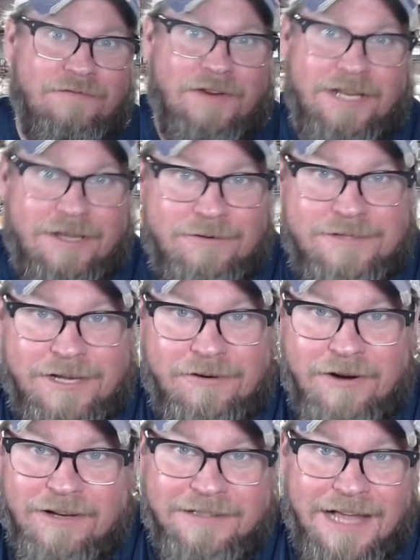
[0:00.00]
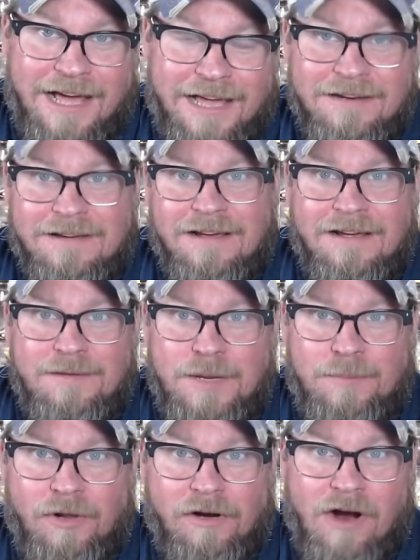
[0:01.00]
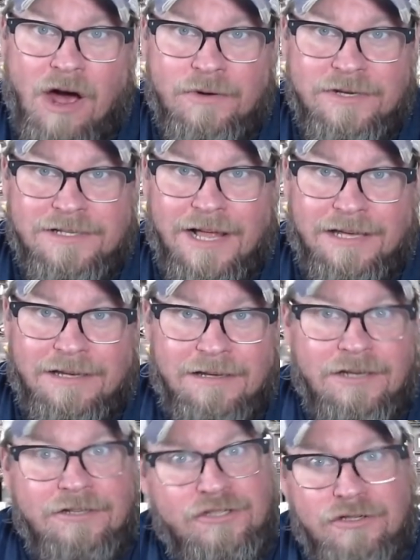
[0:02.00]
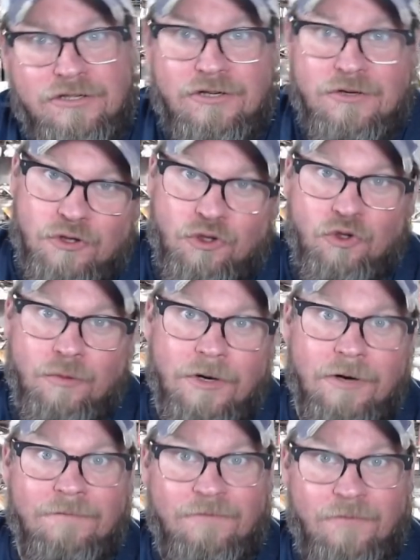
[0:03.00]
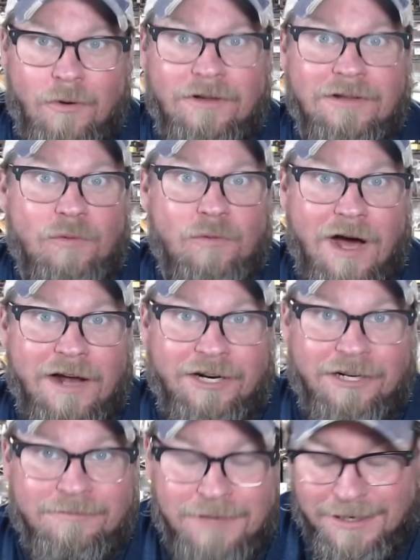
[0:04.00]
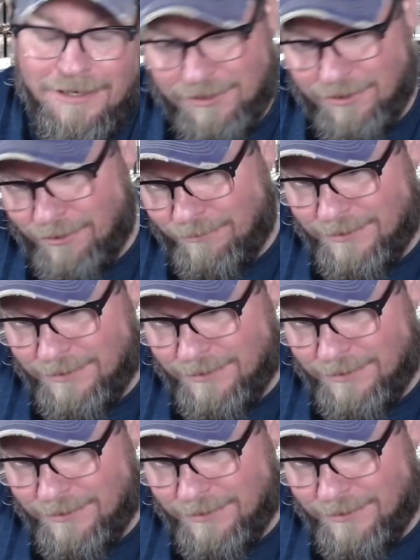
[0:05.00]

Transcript: videos that are online, people are always like, just use aluminum foil and water. So